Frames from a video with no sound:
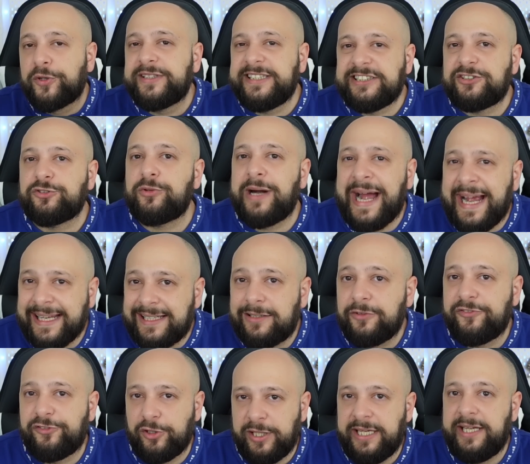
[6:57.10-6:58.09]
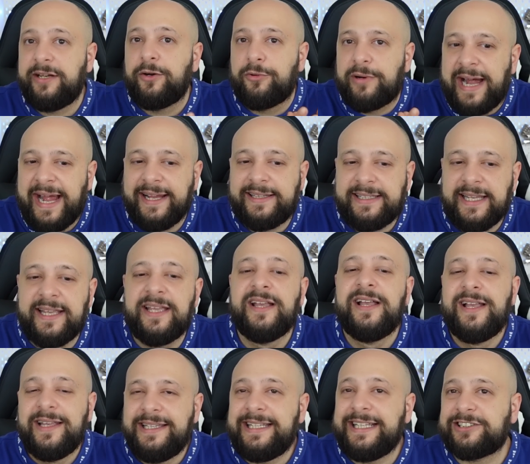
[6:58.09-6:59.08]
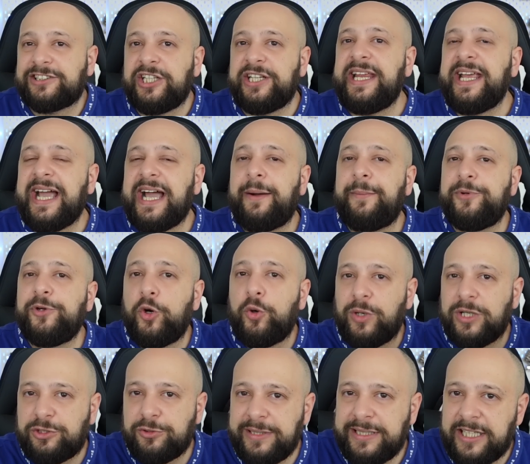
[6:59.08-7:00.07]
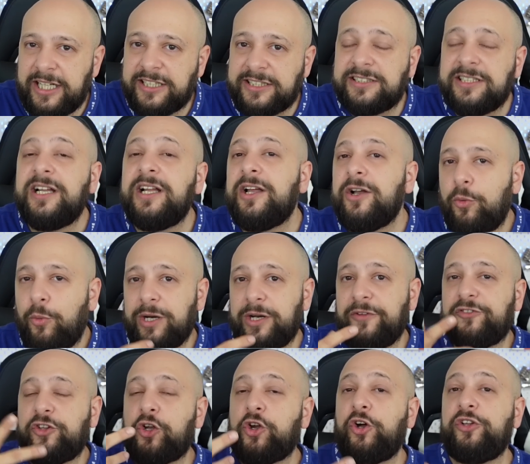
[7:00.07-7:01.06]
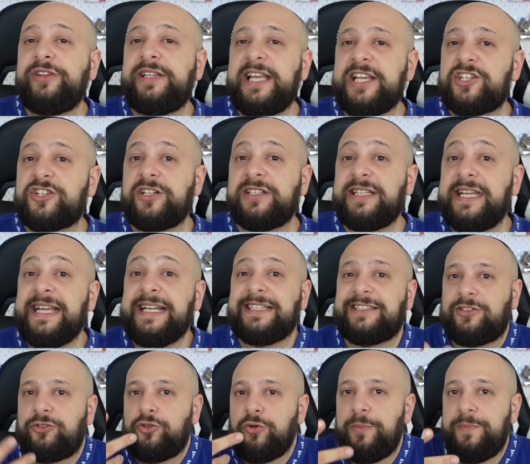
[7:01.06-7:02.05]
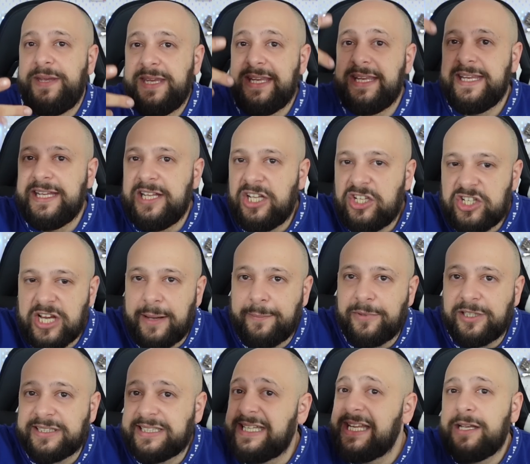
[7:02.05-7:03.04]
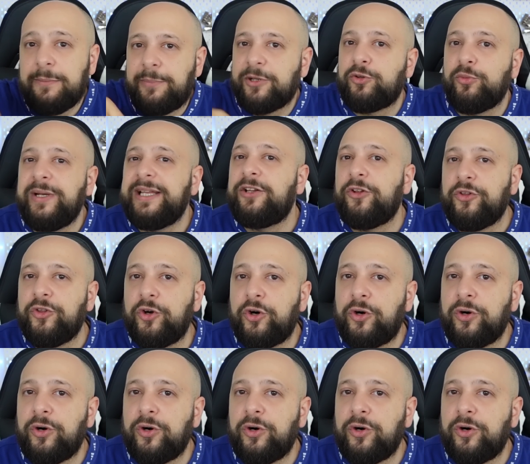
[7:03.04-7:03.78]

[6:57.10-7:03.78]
is rightfully writing. Yesterday Rabiot was with us. One of the conditions is to be in Champions League, but we don't know